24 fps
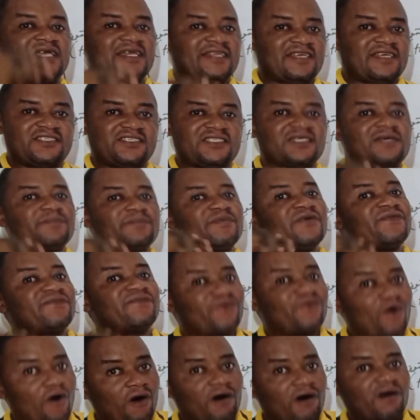energy
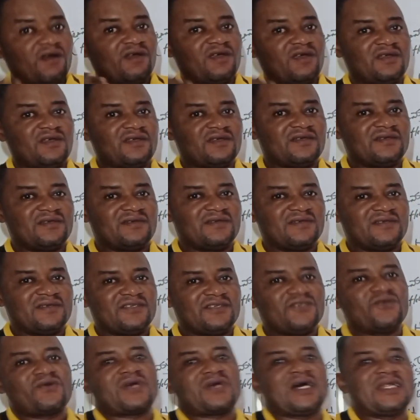before
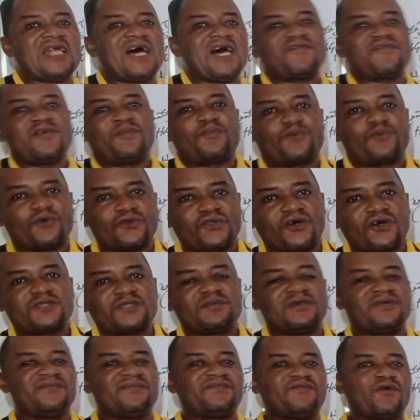you can have a product
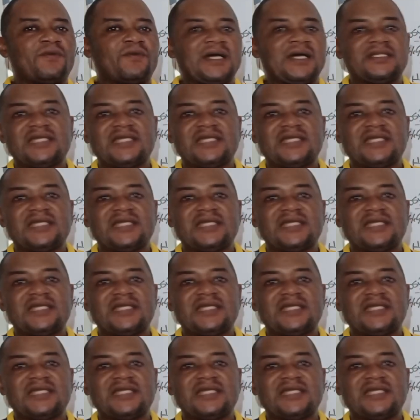being formed.